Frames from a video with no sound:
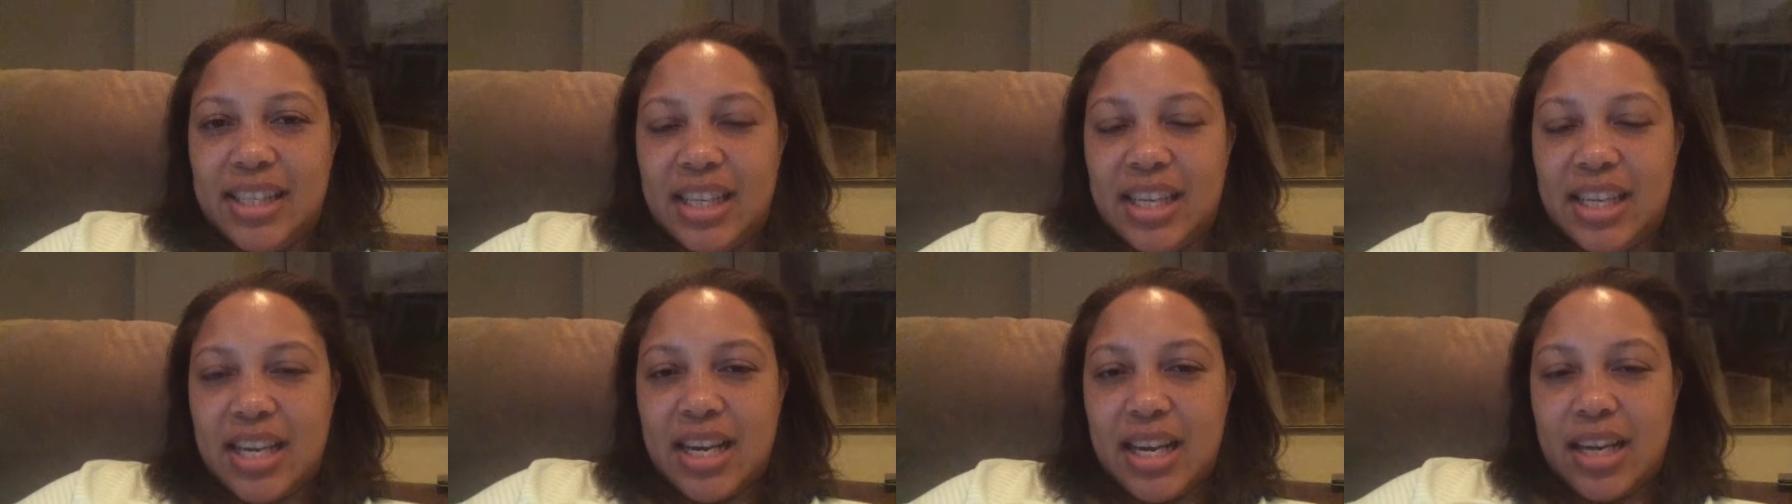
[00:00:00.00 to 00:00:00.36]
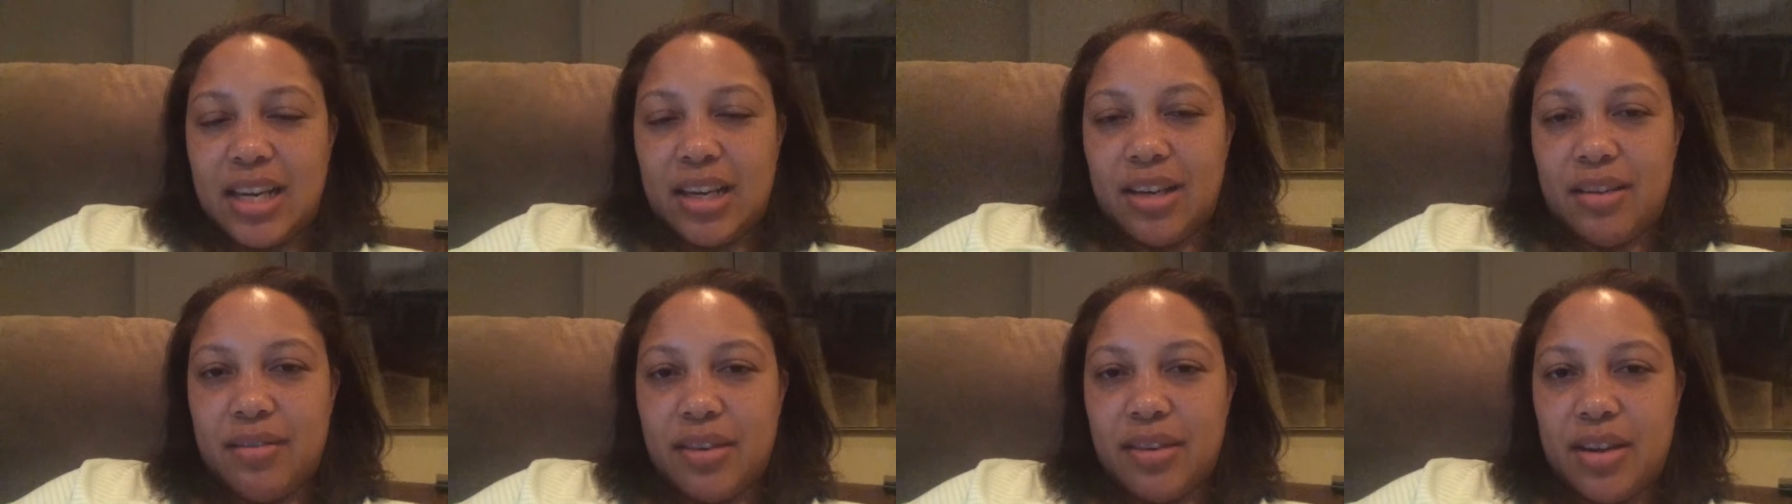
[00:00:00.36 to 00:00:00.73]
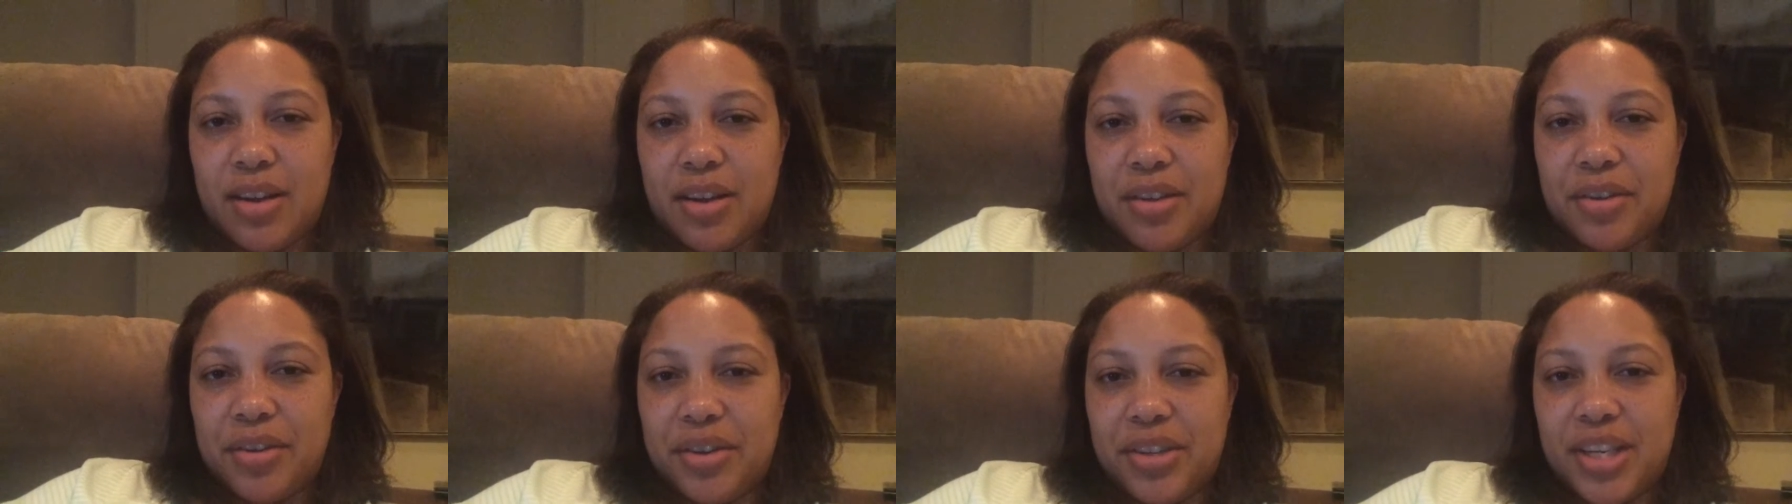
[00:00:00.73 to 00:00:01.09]
the end of
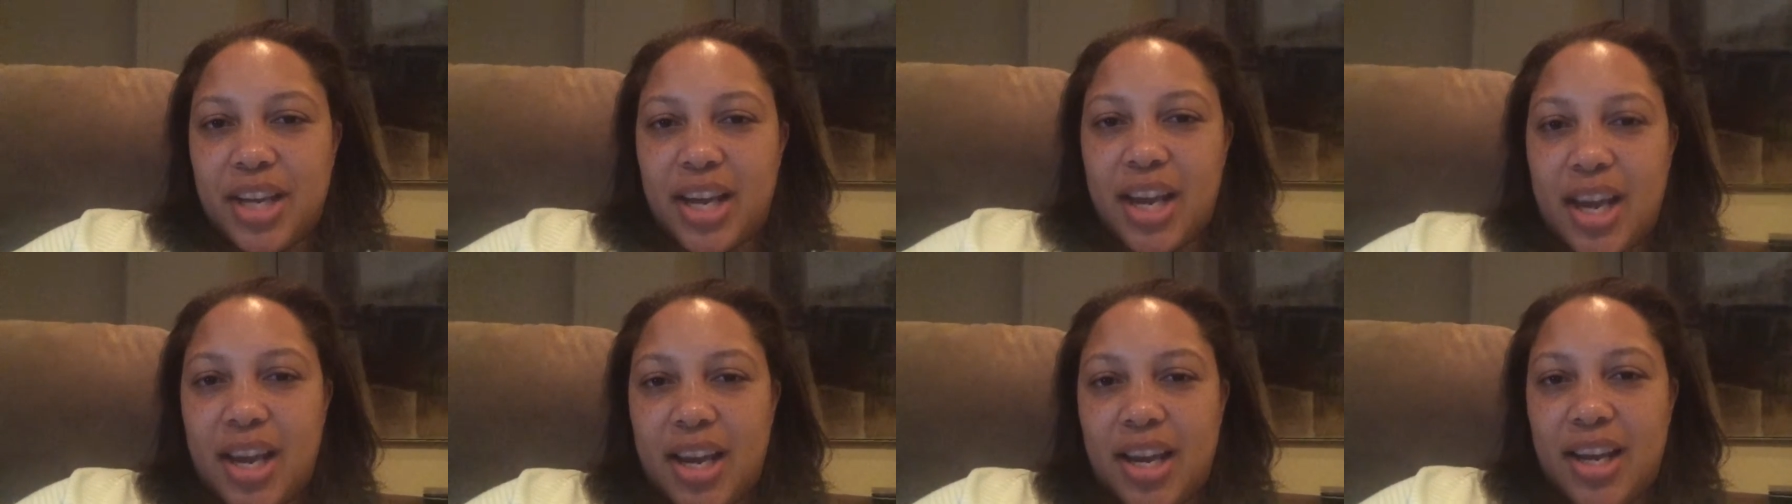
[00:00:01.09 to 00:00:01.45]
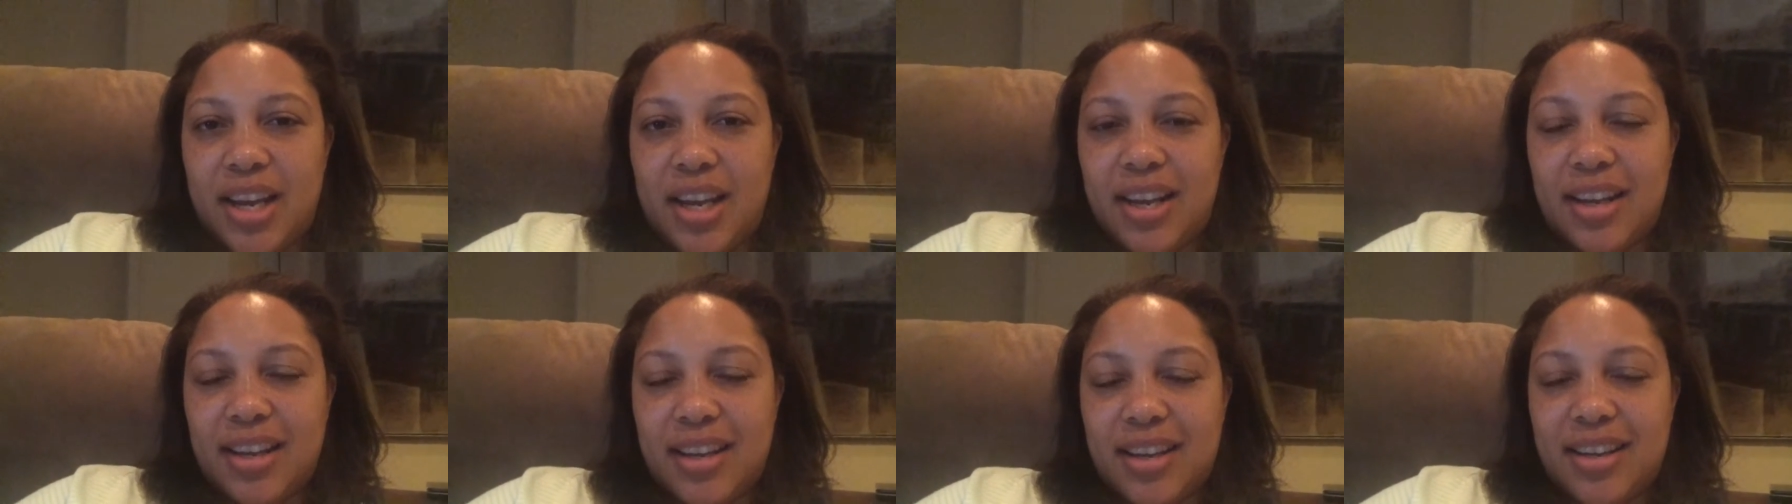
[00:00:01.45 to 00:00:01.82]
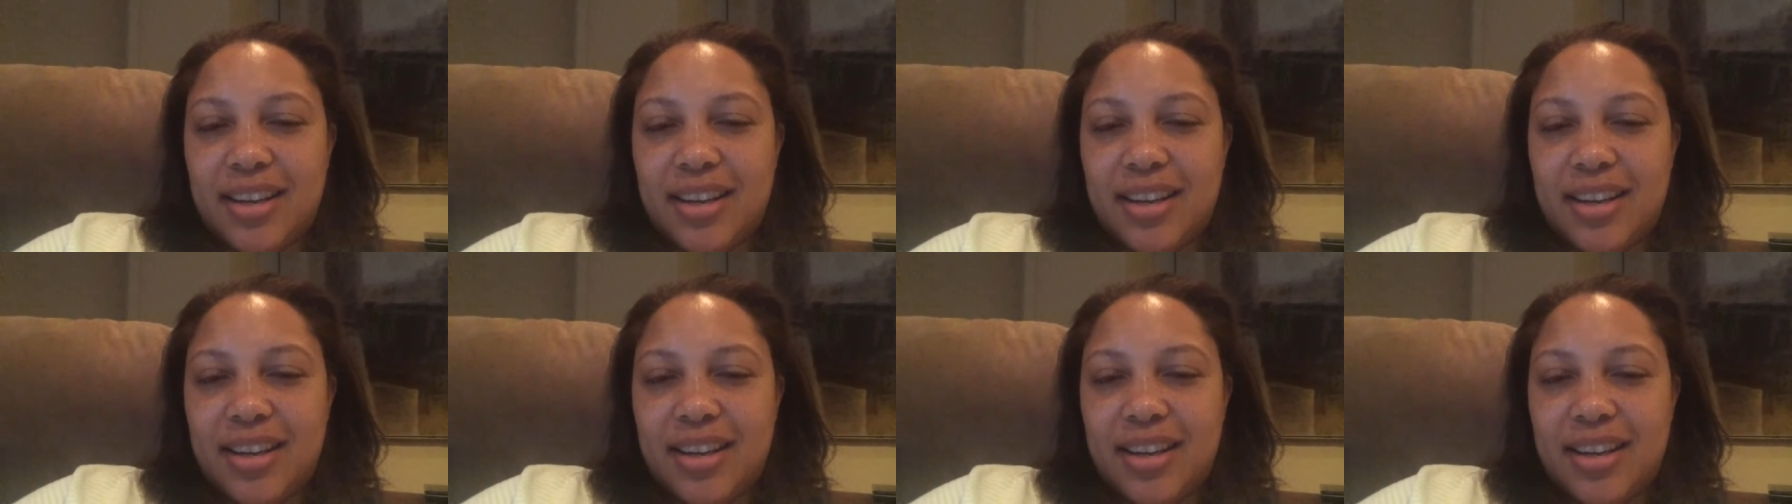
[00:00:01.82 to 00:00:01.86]
another day.